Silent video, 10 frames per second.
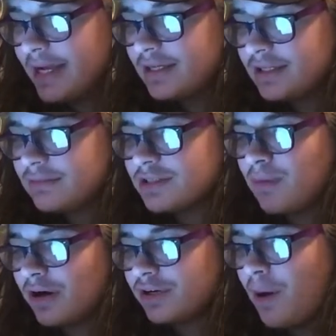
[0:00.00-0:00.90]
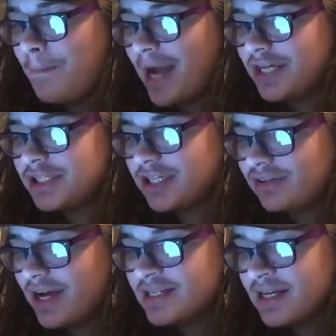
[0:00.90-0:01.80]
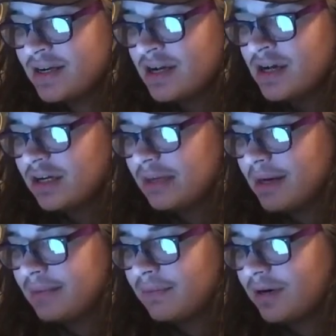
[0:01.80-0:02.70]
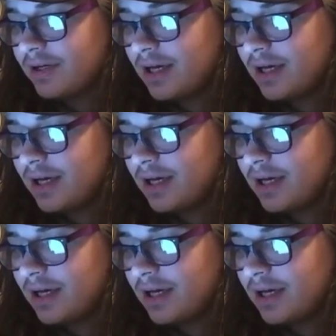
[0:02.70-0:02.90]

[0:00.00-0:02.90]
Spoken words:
Smart go batshit crazy. Come on, Mark.